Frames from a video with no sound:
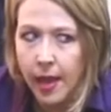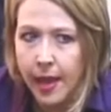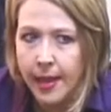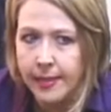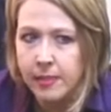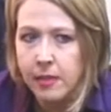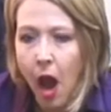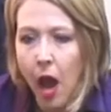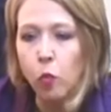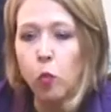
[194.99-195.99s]
is
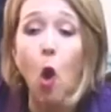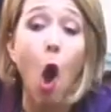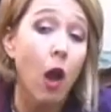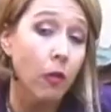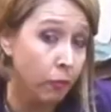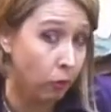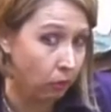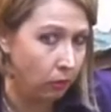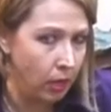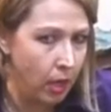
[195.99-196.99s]
not
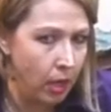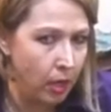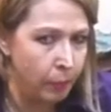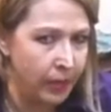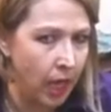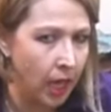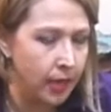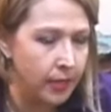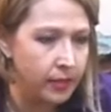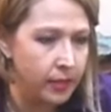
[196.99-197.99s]
wrongful,
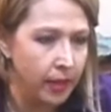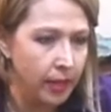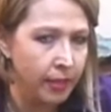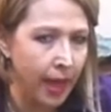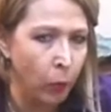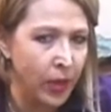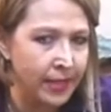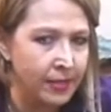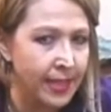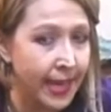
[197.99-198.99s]
because then we
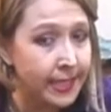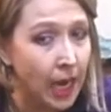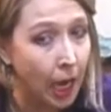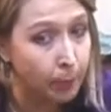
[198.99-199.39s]
can say time